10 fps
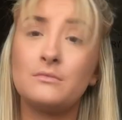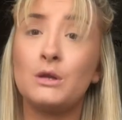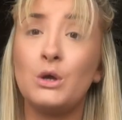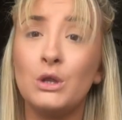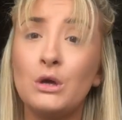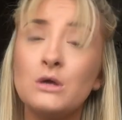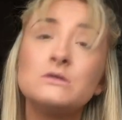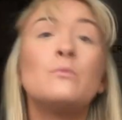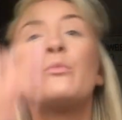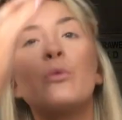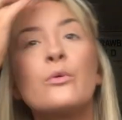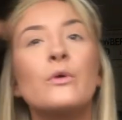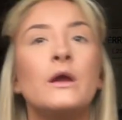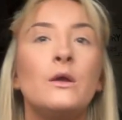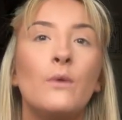the color goes on
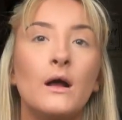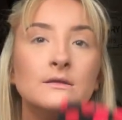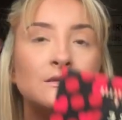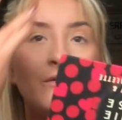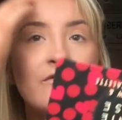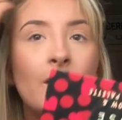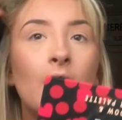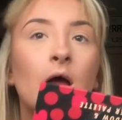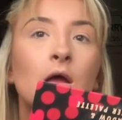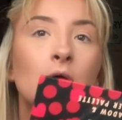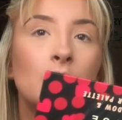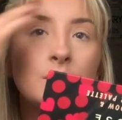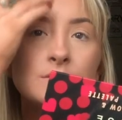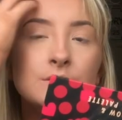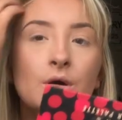pretty well, to be fair.
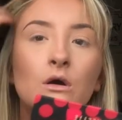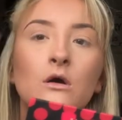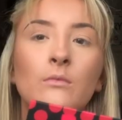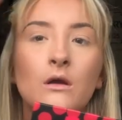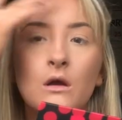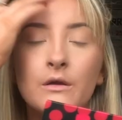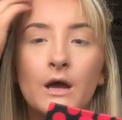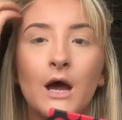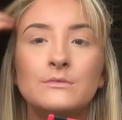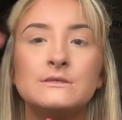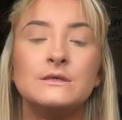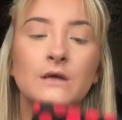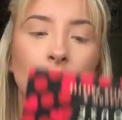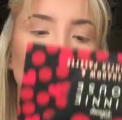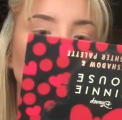So, oh my God, I'm still
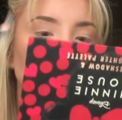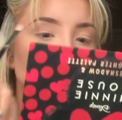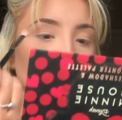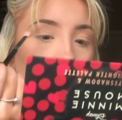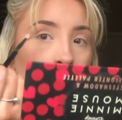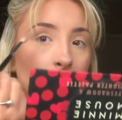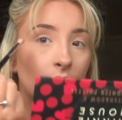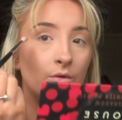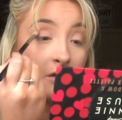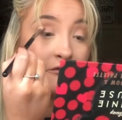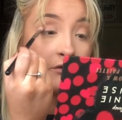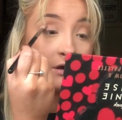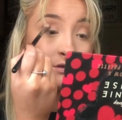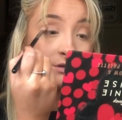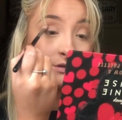getting used to a
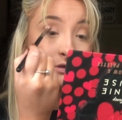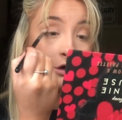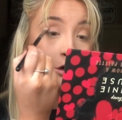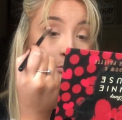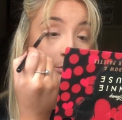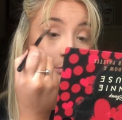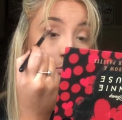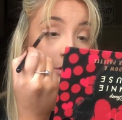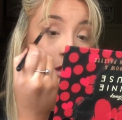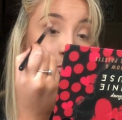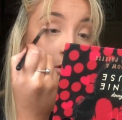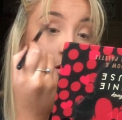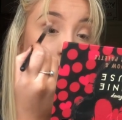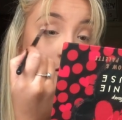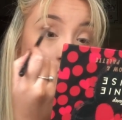fringe. So
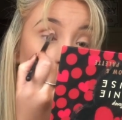people,